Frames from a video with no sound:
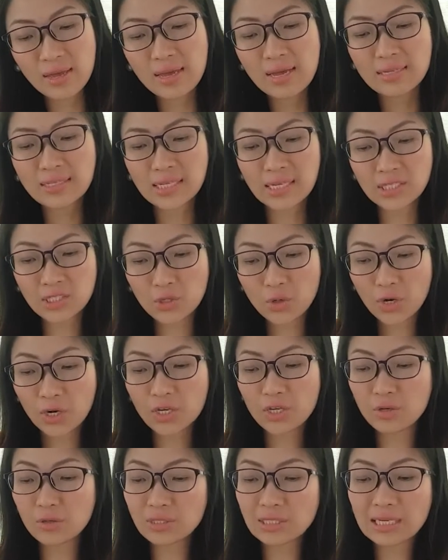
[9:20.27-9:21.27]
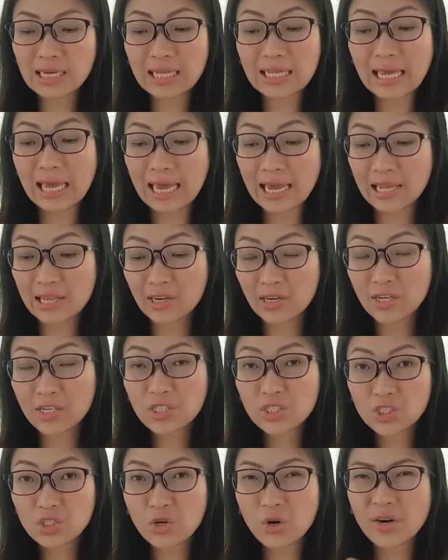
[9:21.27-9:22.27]
Since you are using
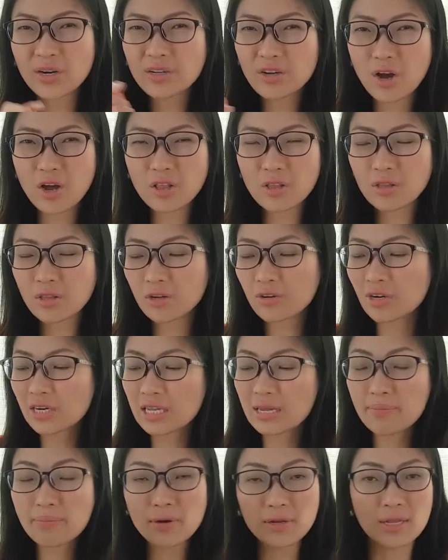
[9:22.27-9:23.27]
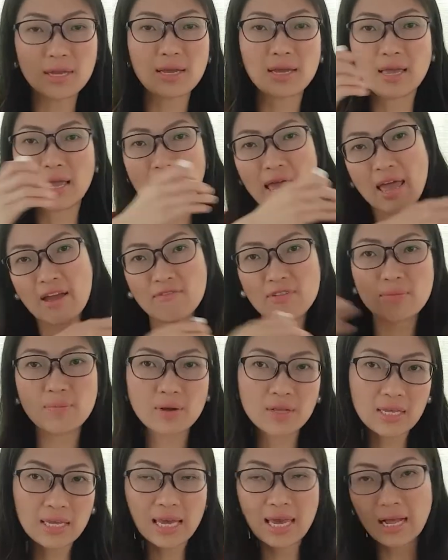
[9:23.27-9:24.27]
inhalers, you are not really putting
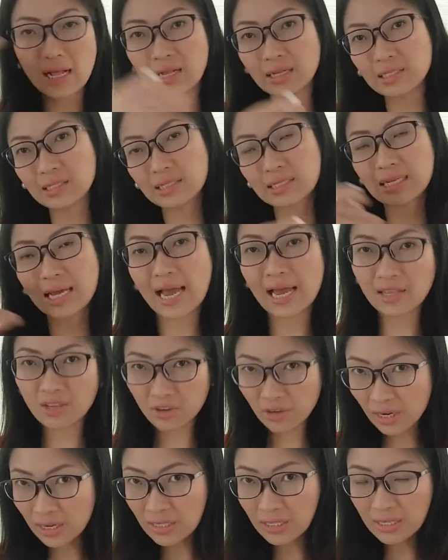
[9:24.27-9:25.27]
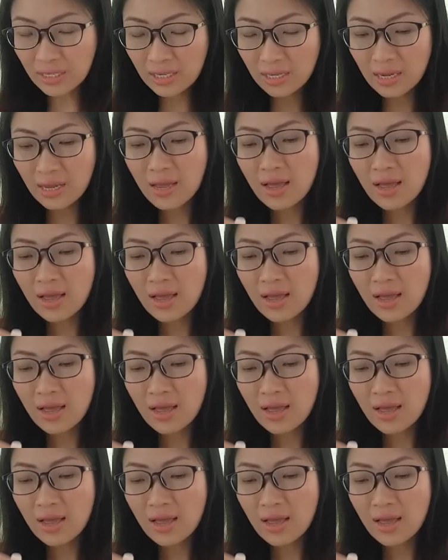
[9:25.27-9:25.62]
everybody else at risk.